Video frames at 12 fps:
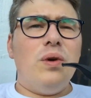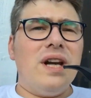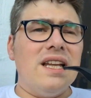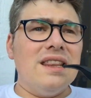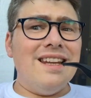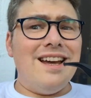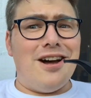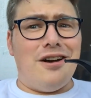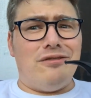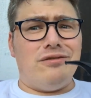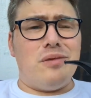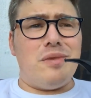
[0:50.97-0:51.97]
what I
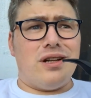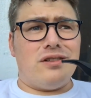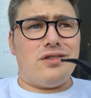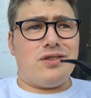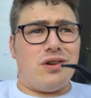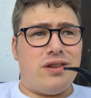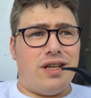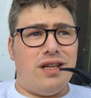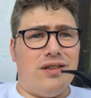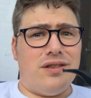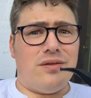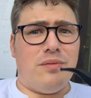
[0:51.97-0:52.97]
love about Star of the
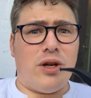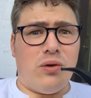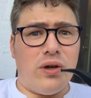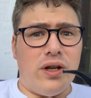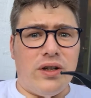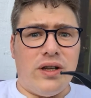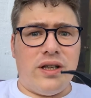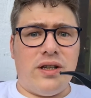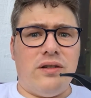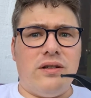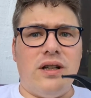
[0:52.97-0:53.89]
East by Cornell and Diehl,